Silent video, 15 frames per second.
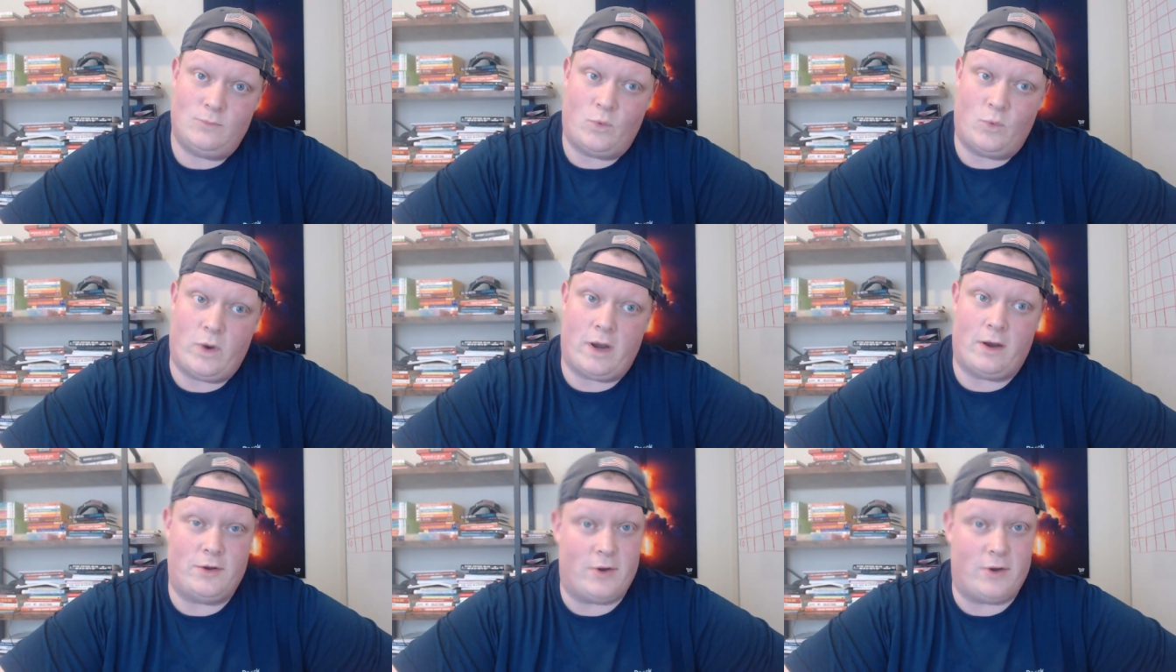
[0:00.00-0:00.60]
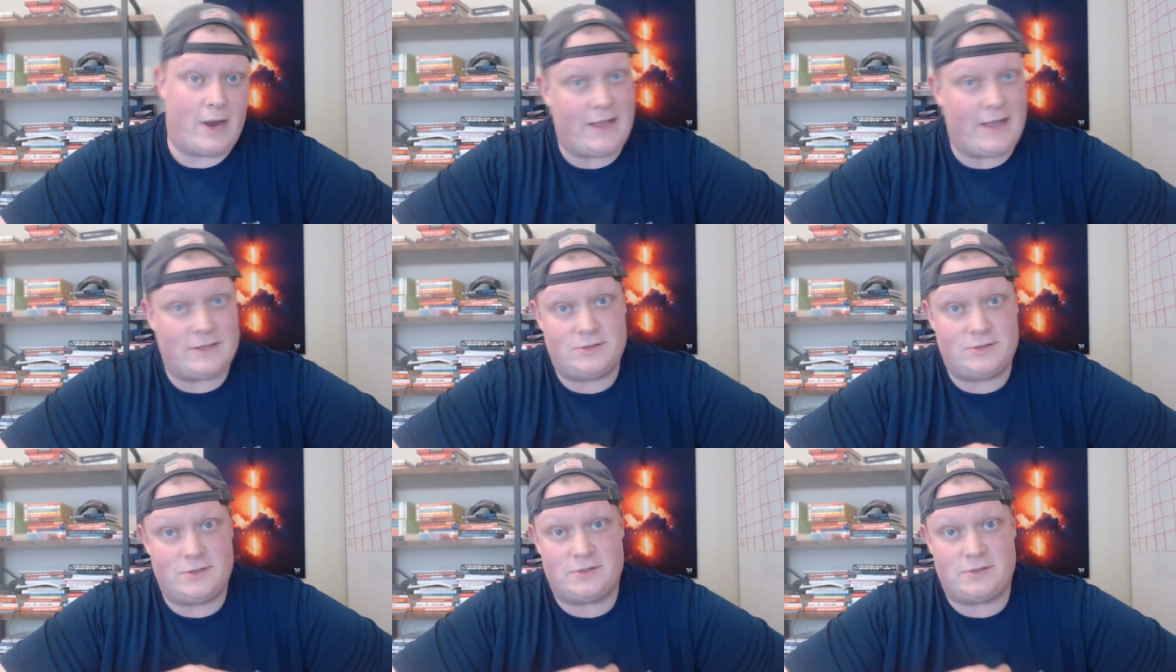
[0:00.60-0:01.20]
where your
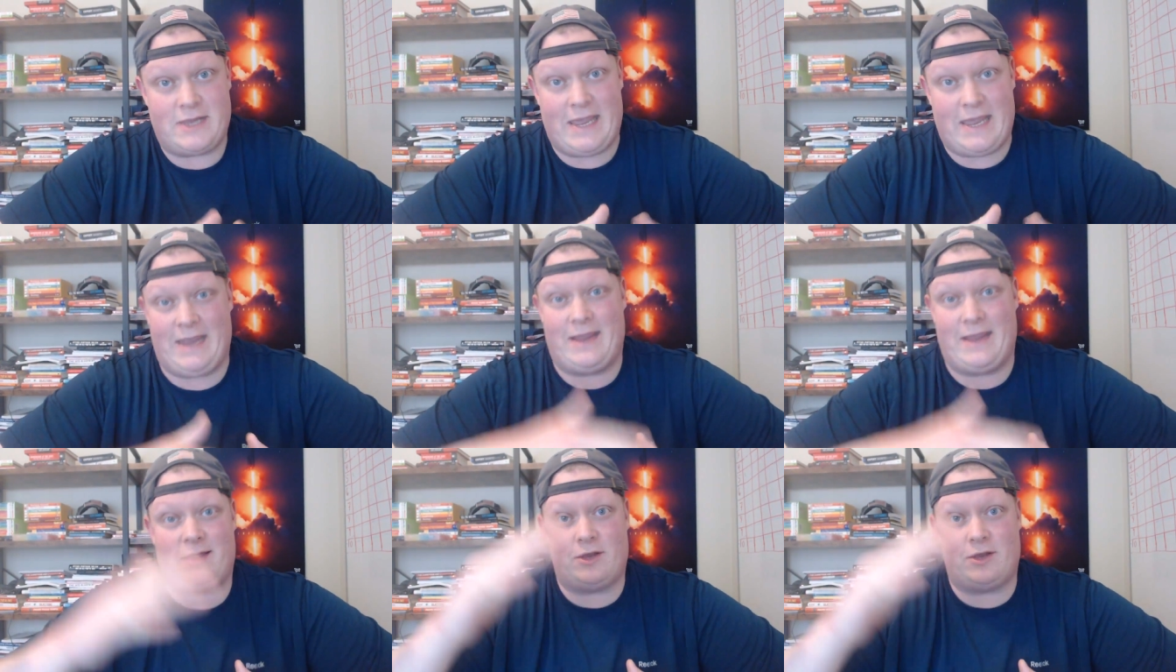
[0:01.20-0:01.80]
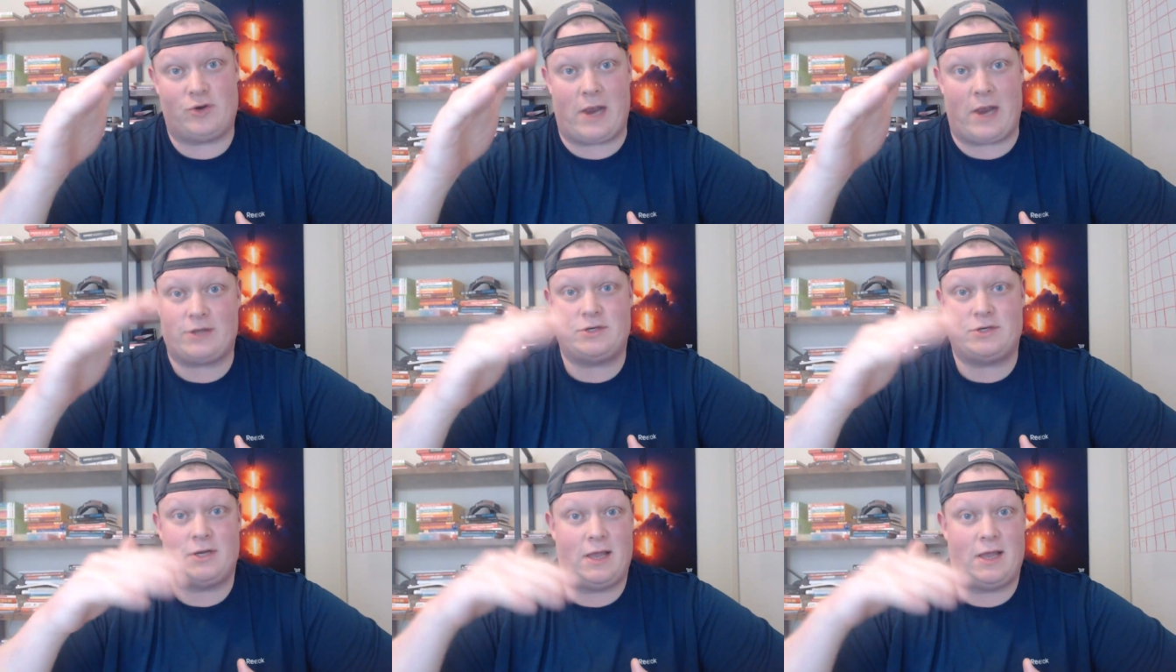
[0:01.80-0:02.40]
ads just can't get the
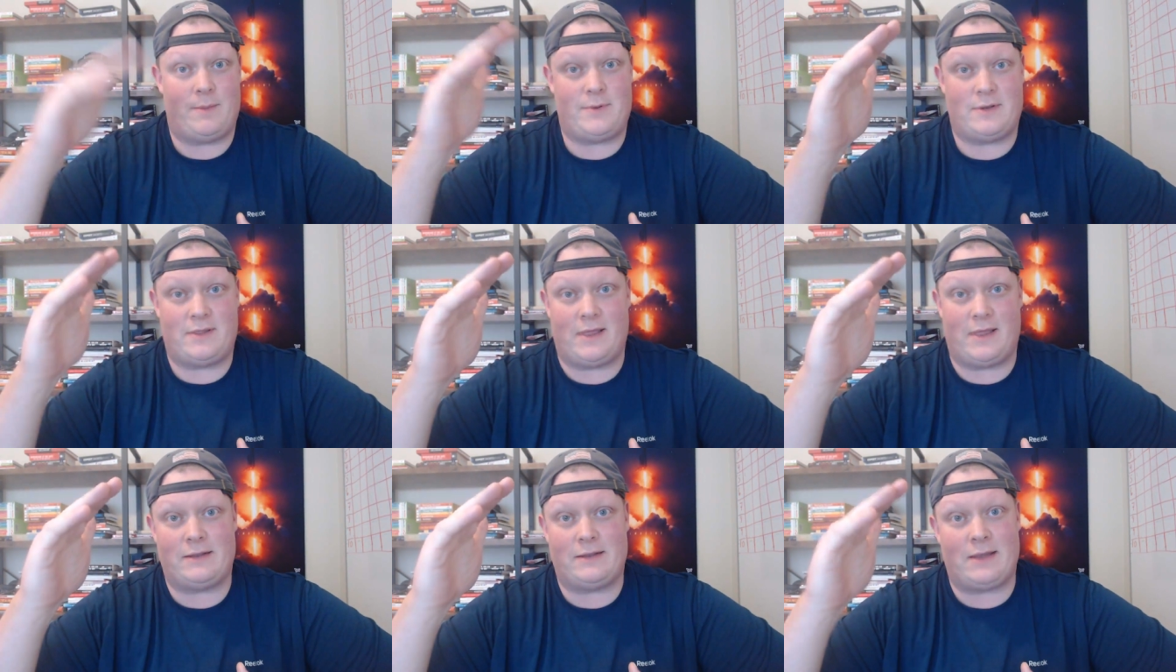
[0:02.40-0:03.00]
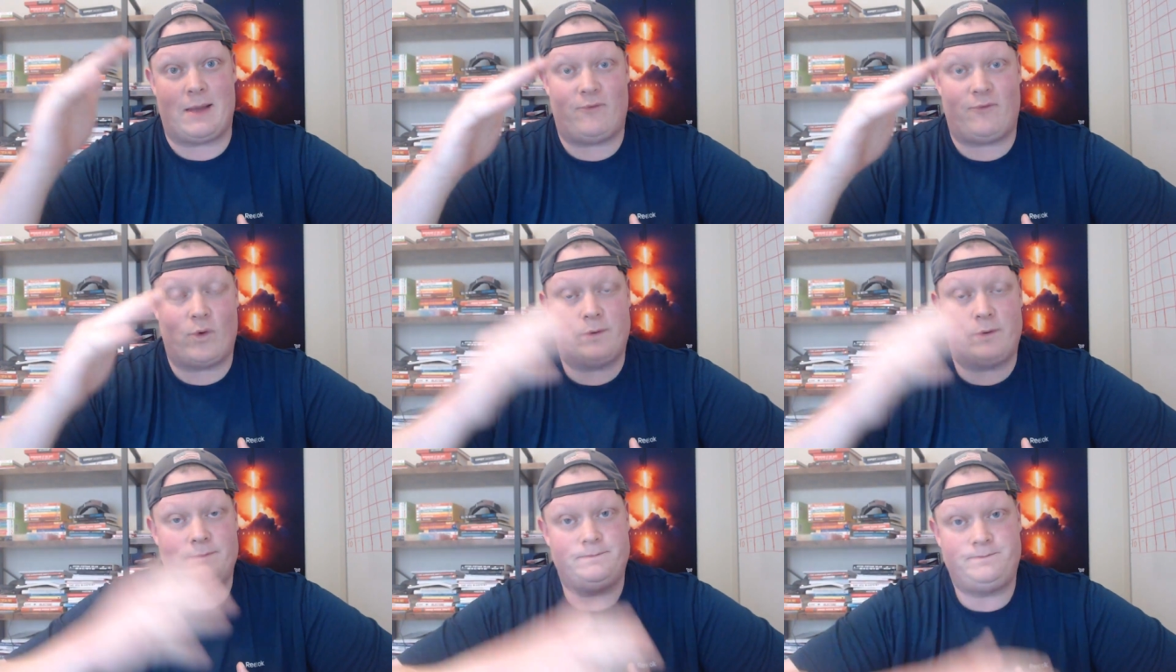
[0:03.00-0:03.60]
traction to get up into that top
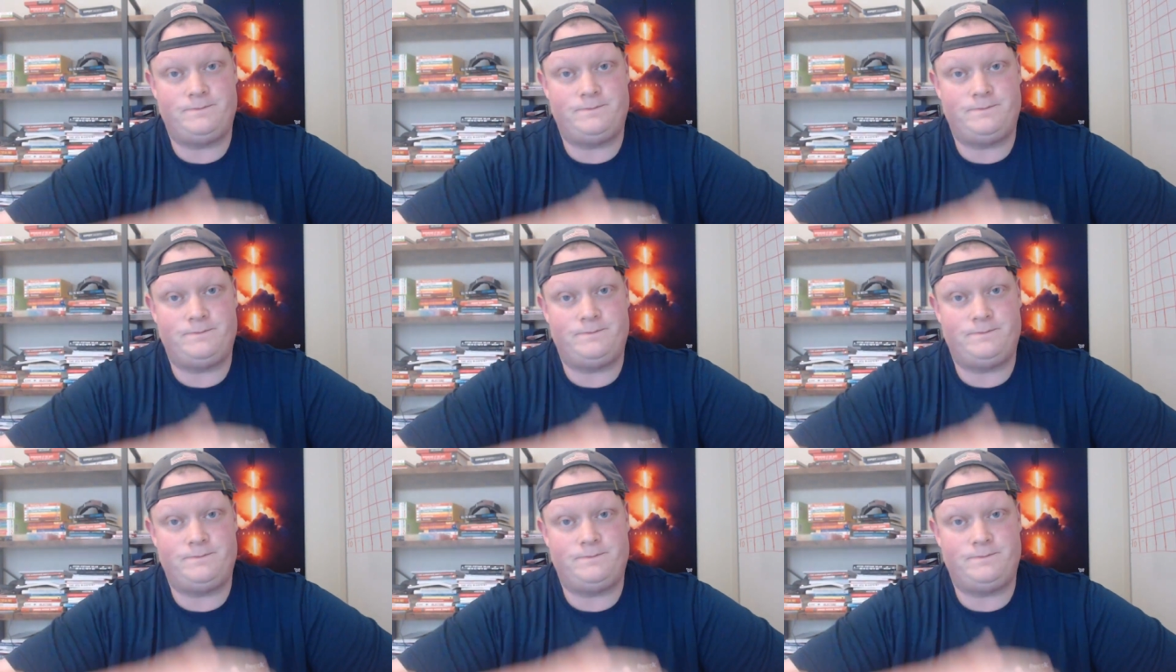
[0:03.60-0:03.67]
four.